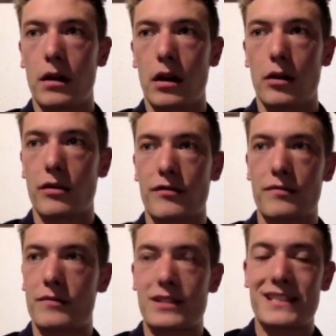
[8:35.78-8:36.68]
load
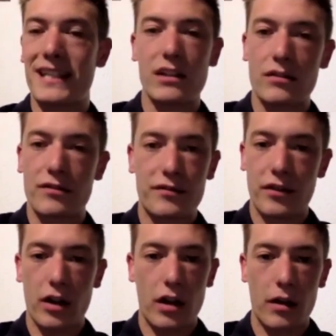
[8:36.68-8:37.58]
of steel
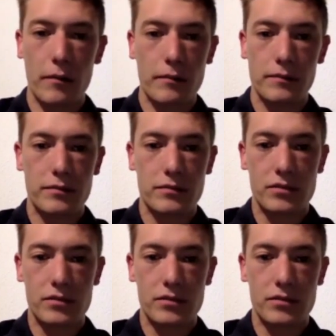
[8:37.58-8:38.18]
from